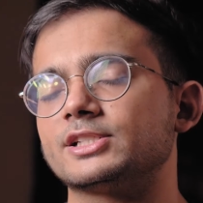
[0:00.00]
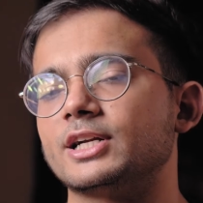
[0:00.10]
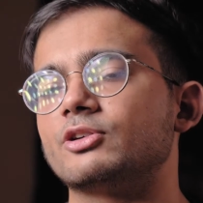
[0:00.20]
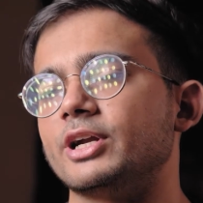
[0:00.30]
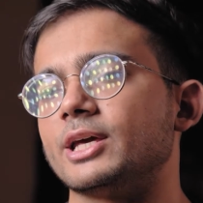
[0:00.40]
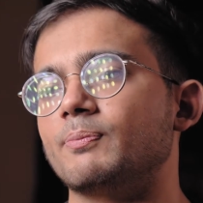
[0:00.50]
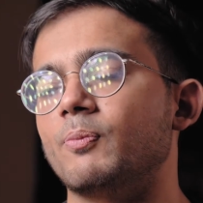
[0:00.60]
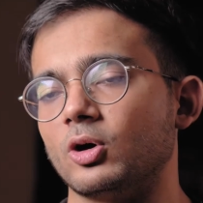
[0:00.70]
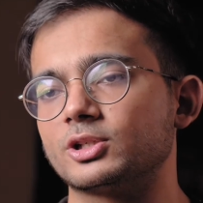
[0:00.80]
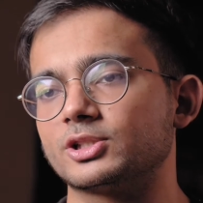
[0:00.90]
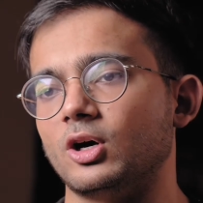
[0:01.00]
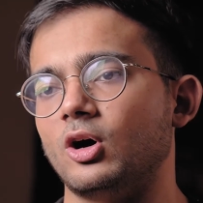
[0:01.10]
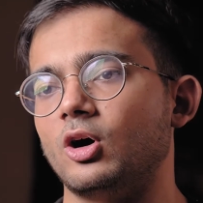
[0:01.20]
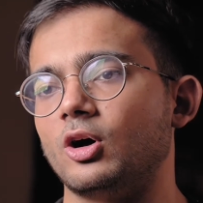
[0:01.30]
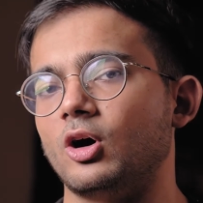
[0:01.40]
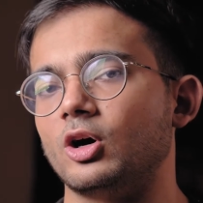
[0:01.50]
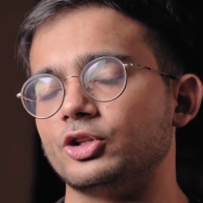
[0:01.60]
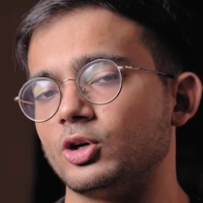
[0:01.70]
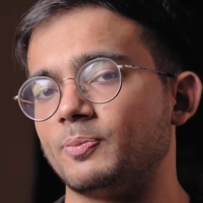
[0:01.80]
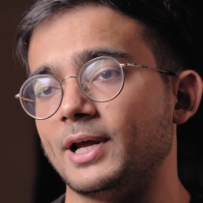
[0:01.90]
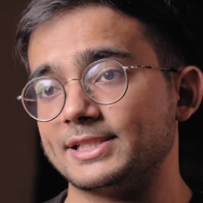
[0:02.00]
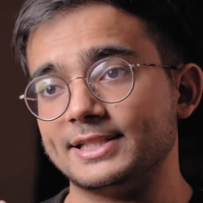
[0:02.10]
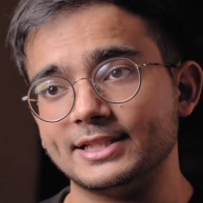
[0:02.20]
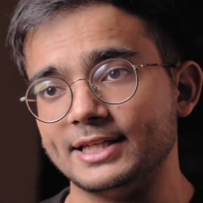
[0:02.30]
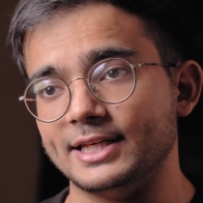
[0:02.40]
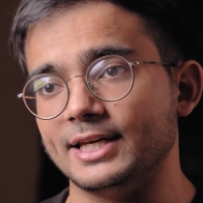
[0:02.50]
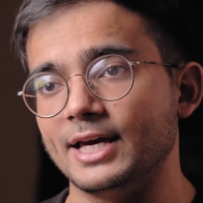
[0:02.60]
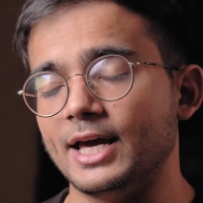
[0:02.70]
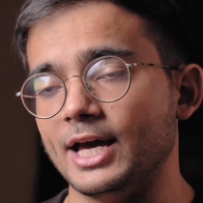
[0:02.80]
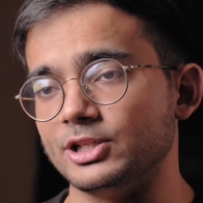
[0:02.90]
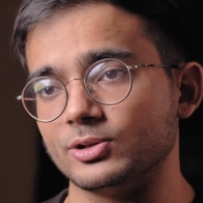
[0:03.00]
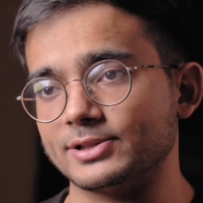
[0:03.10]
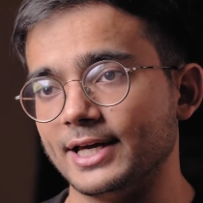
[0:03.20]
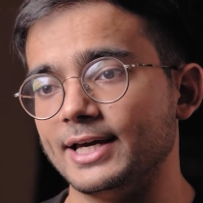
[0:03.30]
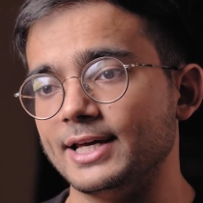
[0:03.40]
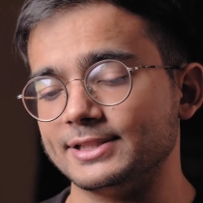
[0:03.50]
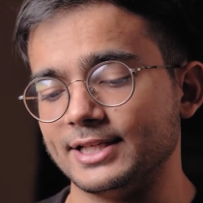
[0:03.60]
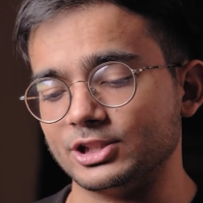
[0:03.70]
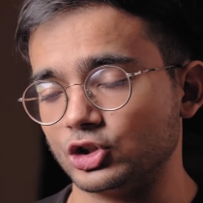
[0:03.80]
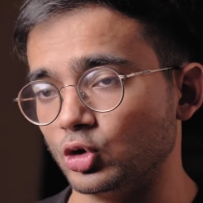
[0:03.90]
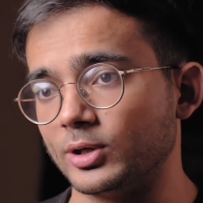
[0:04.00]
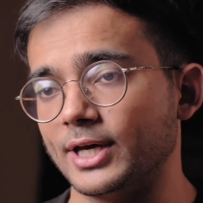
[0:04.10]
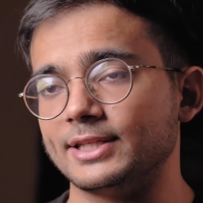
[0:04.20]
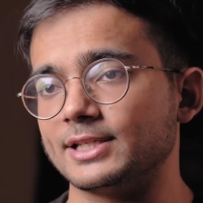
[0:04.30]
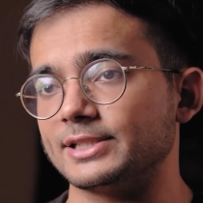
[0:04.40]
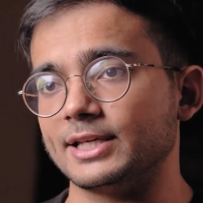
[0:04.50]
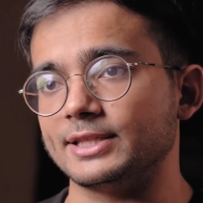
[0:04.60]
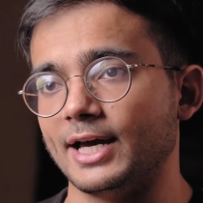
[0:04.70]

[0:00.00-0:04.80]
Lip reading: started reading books on neuroplasticity and neuroscience and stroke and things like